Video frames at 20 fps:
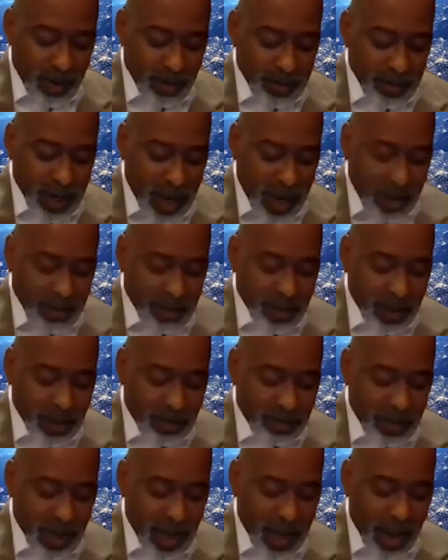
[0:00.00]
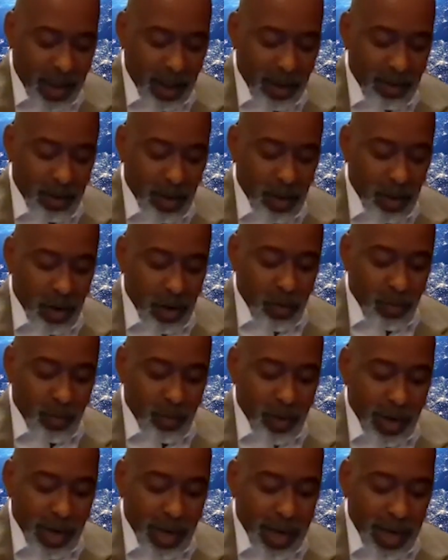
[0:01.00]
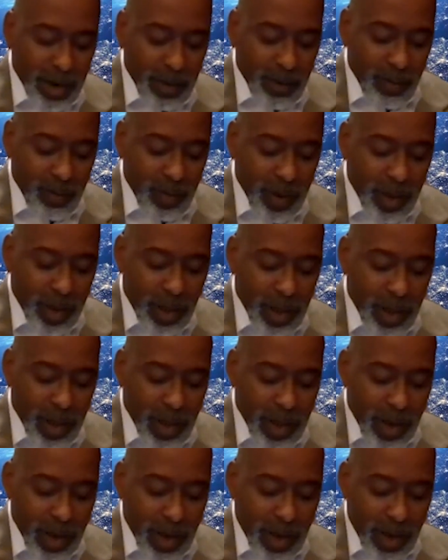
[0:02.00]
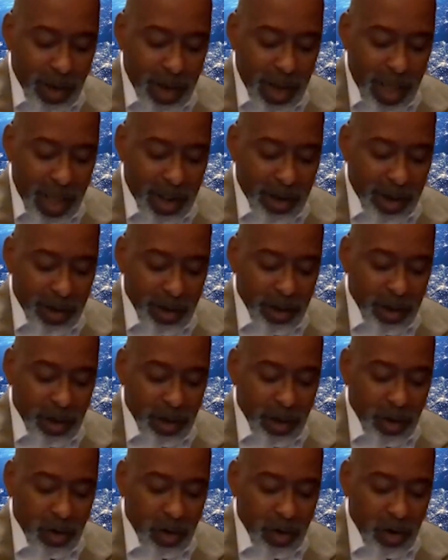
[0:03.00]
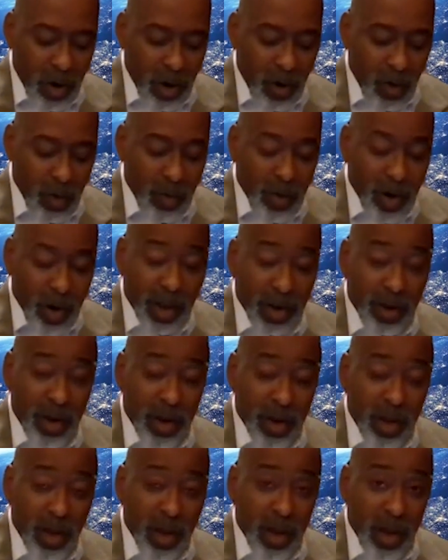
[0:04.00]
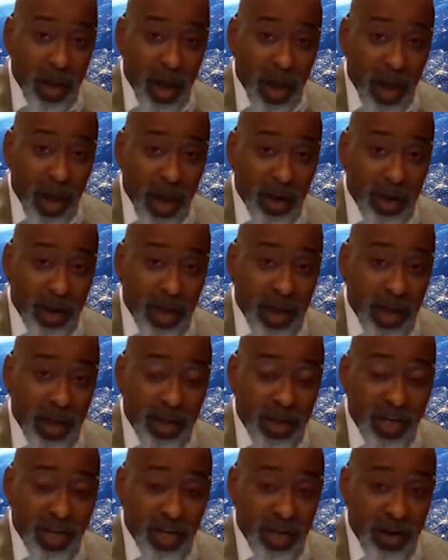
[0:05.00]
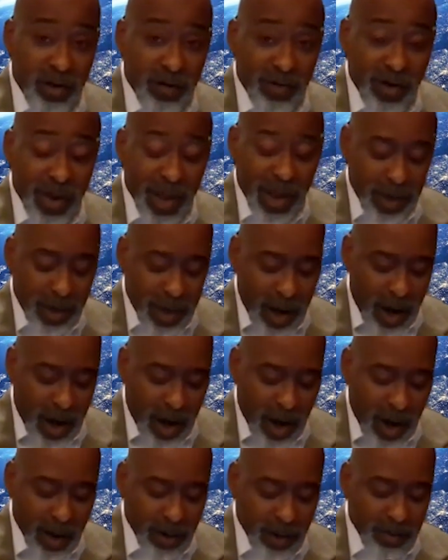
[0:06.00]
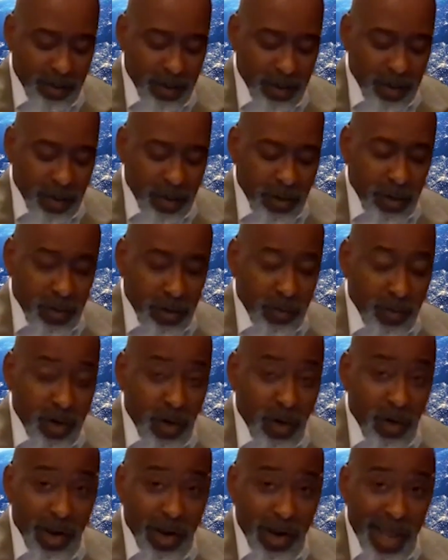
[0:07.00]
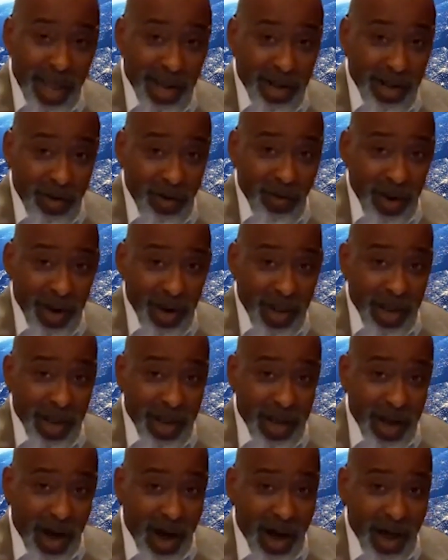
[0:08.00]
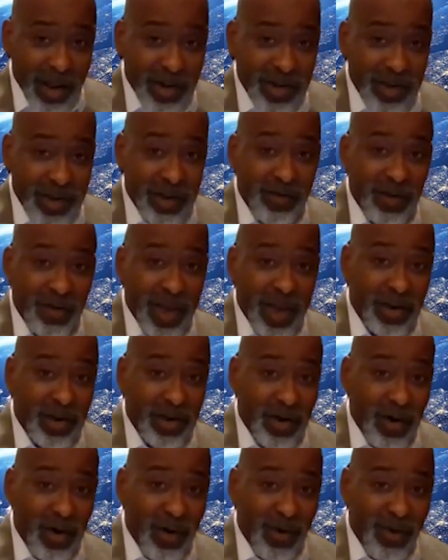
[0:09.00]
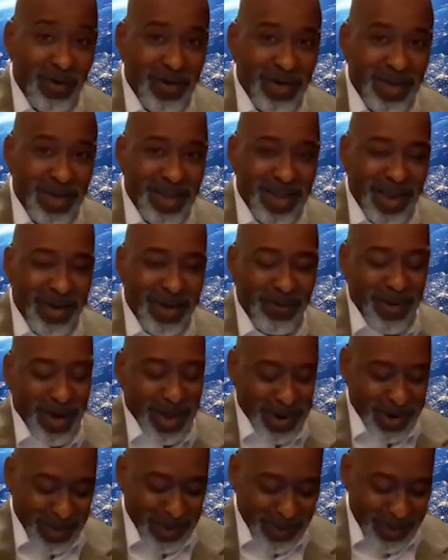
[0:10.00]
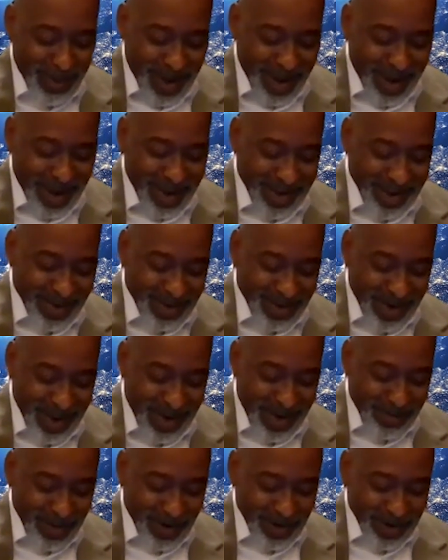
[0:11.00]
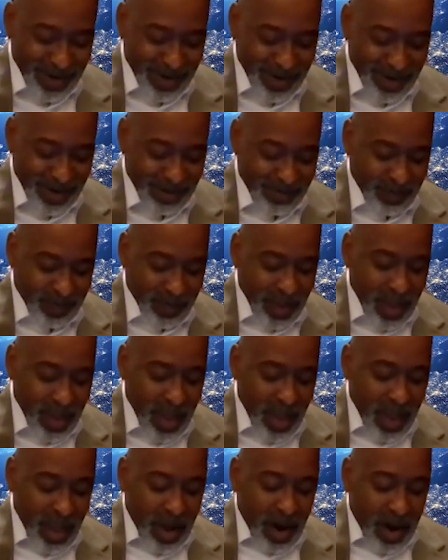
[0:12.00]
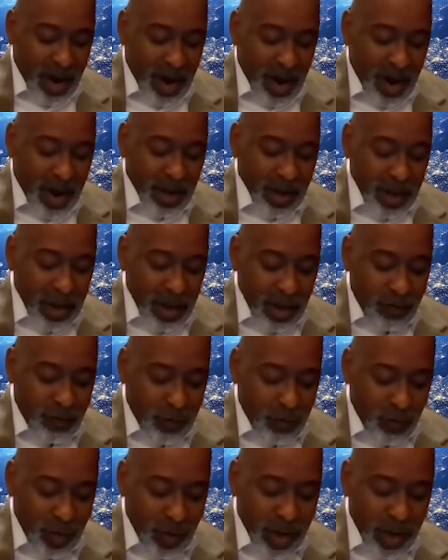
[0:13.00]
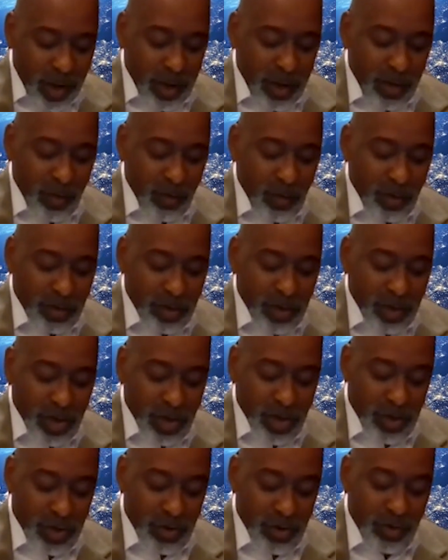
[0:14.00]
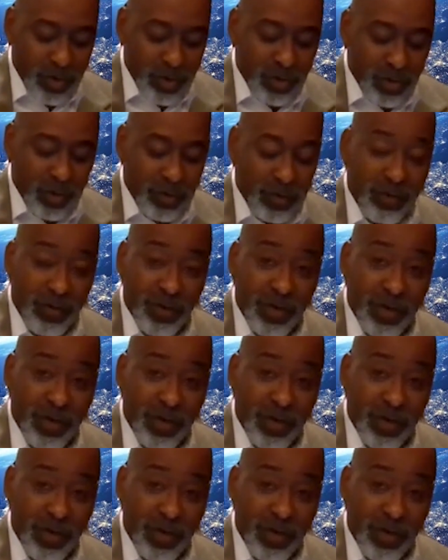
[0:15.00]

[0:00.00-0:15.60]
we let go and instead of letting God, we ought to let go and let God instead of letting go and running away. Lord have mercy. If we want to serve